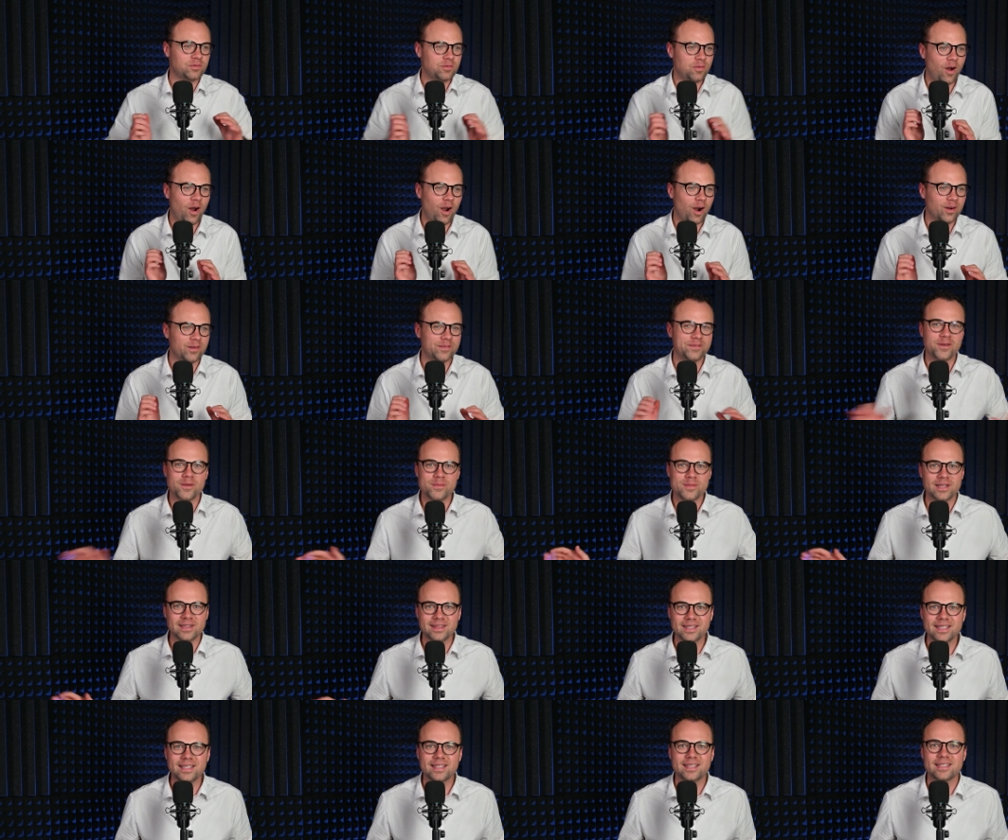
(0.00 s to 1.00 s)
far from a
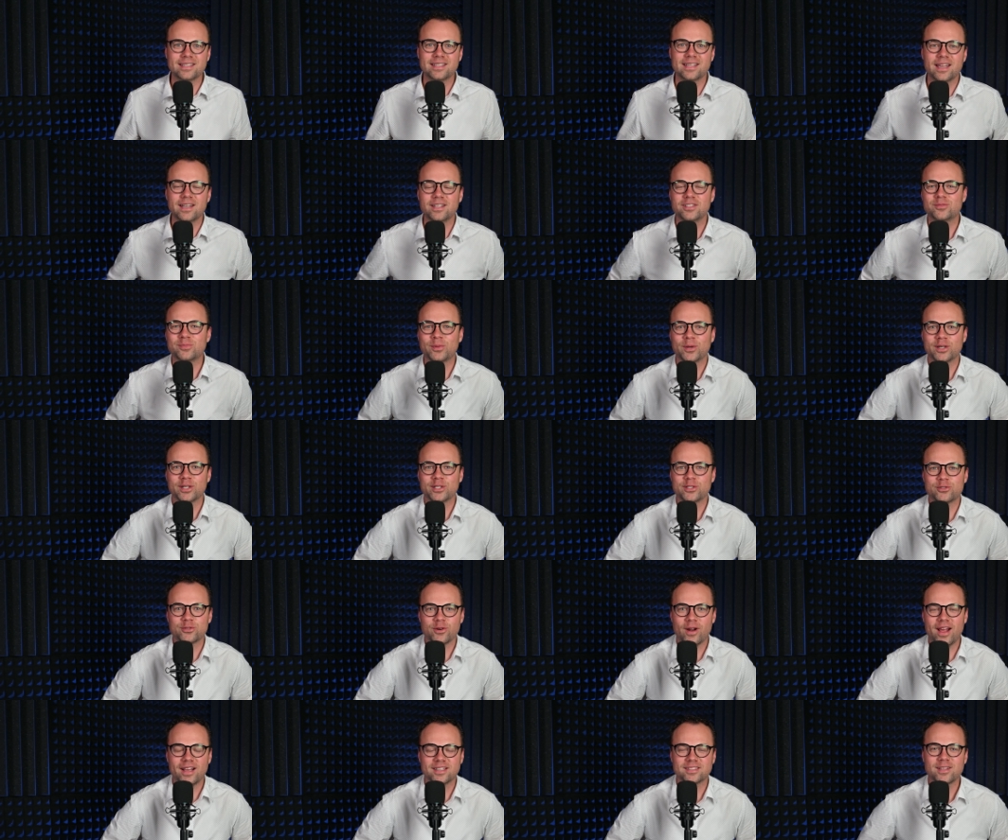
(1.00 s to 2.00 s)
Lincoln Gettysburg
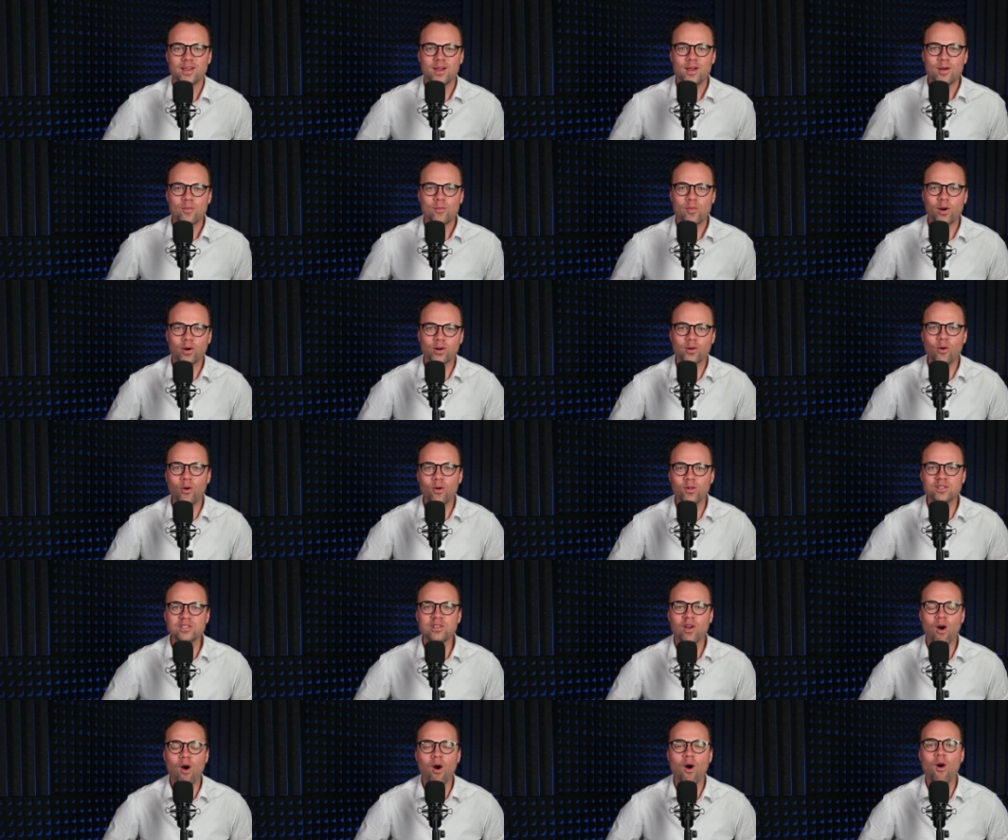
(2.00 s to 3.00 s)
address, but our goal
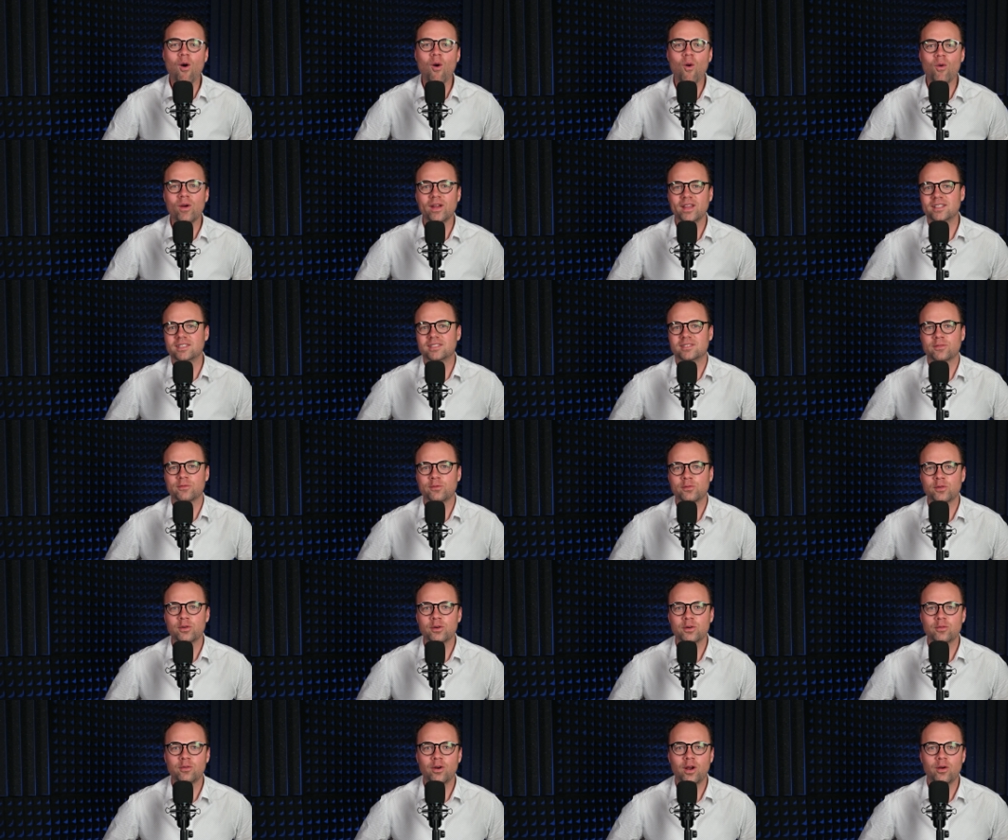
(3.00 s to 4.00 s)
is always
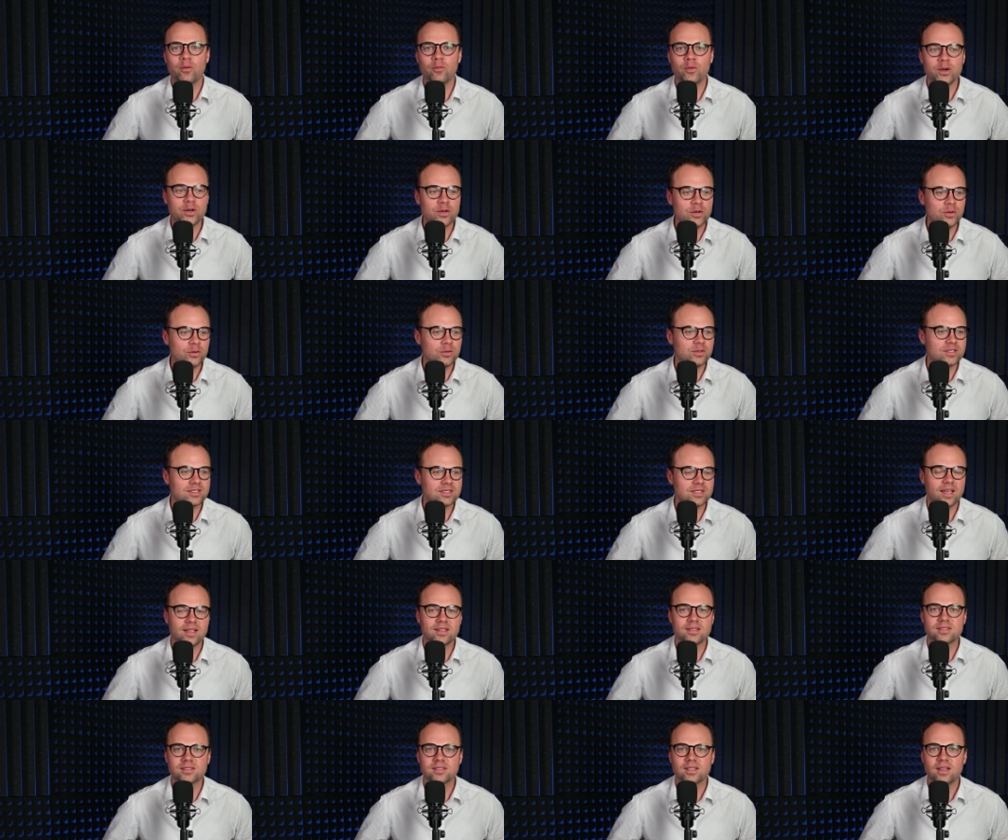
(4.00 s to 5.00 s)
for a renewed
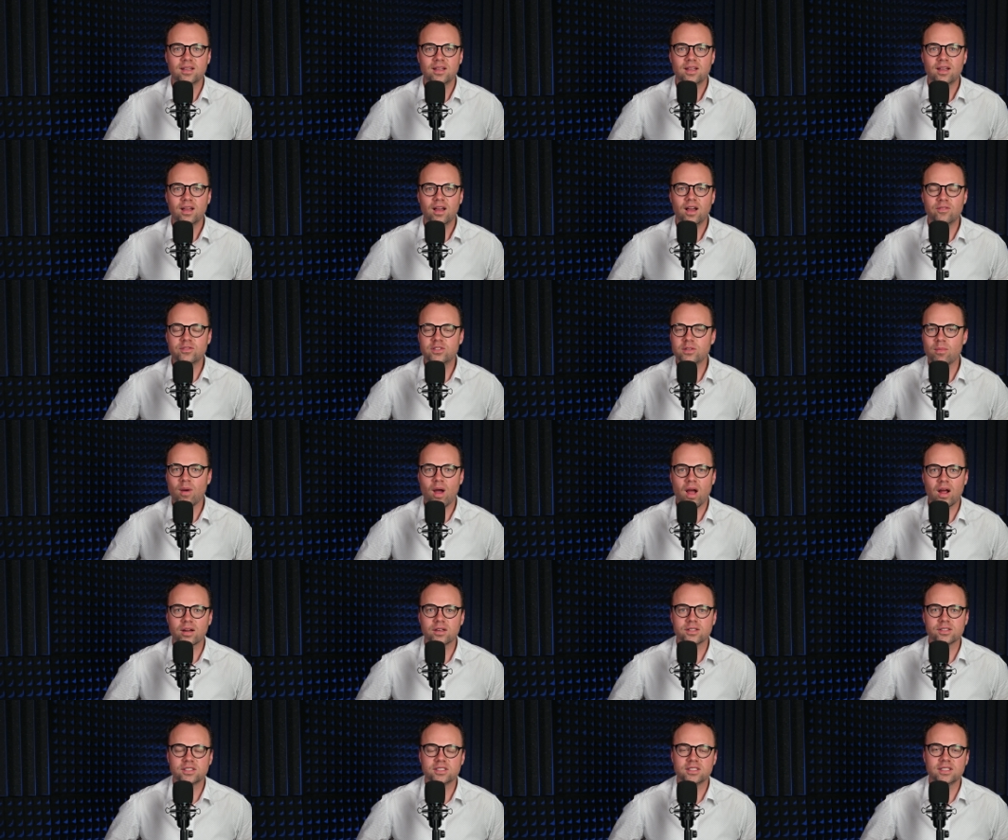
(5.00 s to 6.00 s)
sense of
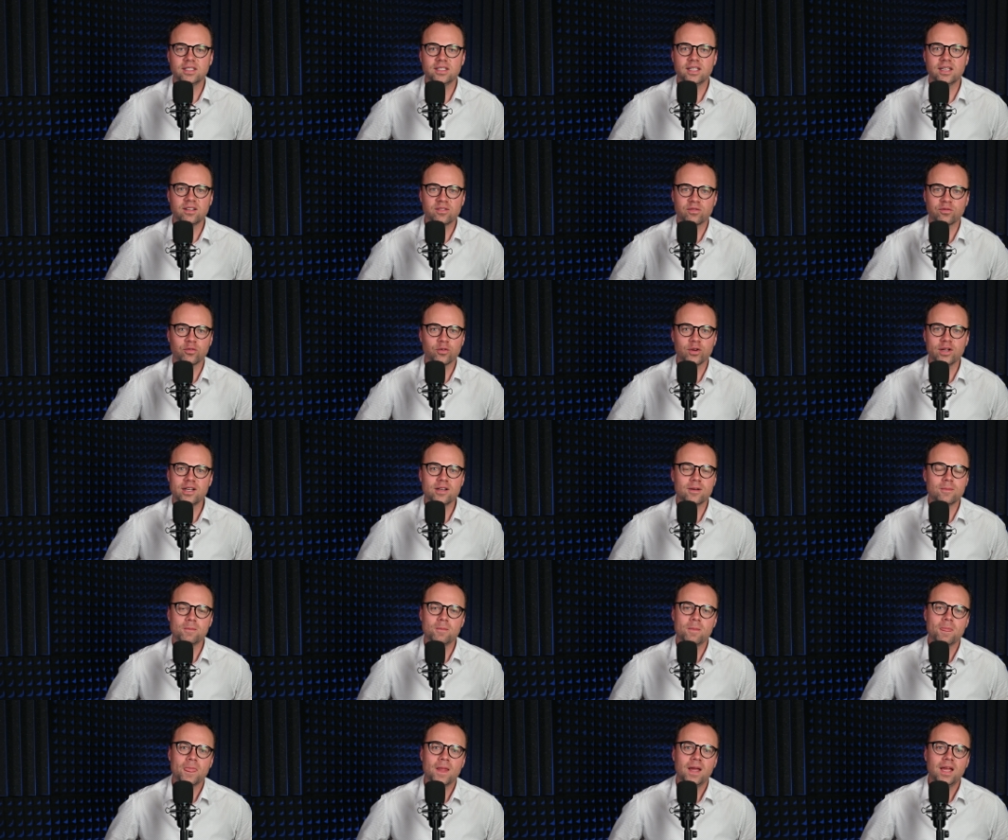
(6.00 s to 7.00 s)
democracy and freedom.